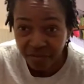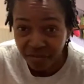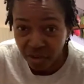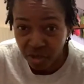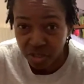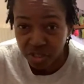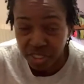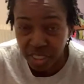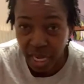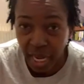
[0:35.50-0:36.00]

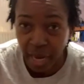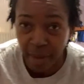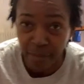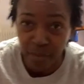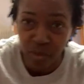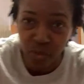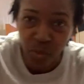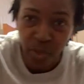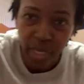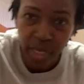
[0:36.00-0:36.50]
first
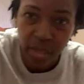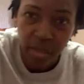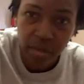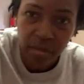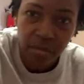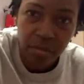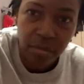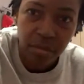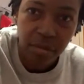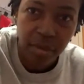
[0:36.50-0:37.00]
timers,
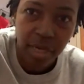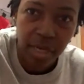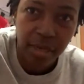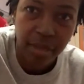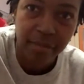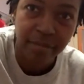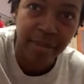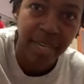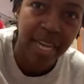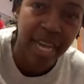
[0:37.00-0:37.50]
welcome,
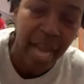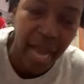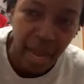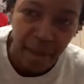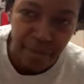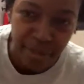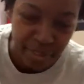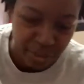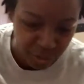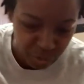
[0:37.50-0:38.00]
welcome.
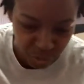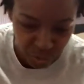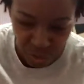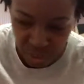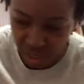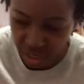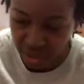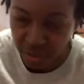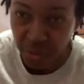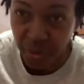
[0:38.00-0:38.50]
I'm gonna do
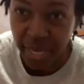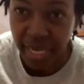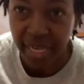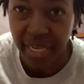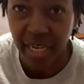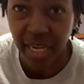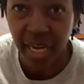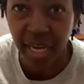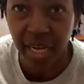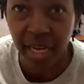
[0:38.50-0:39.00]
a
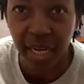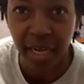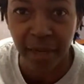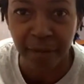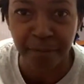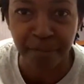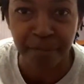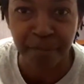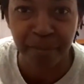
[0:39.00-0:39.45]
quick uh,